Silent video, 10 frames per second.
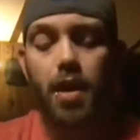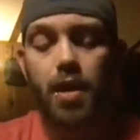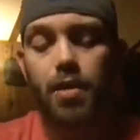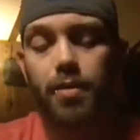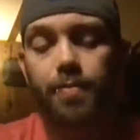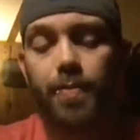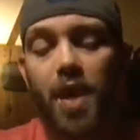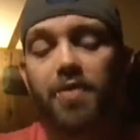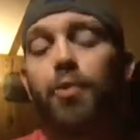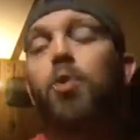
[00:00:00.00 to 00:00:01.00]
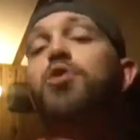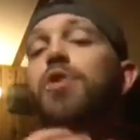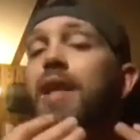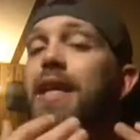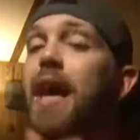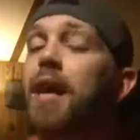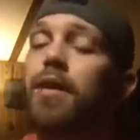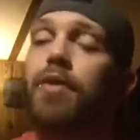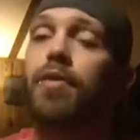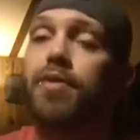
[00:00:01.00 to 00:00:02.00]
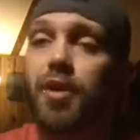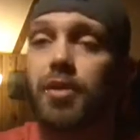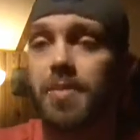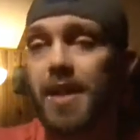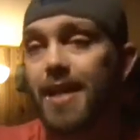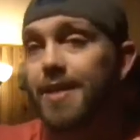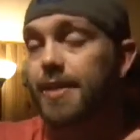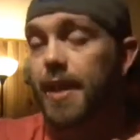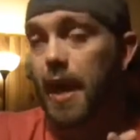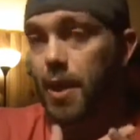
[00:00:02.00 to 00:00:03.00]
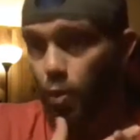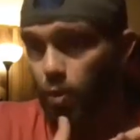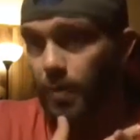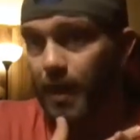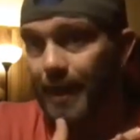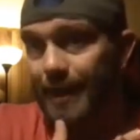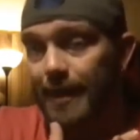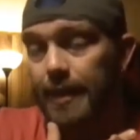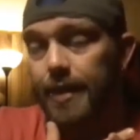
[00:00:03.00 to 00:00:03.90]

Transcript: Unfortunately, not under the circumstances that I normally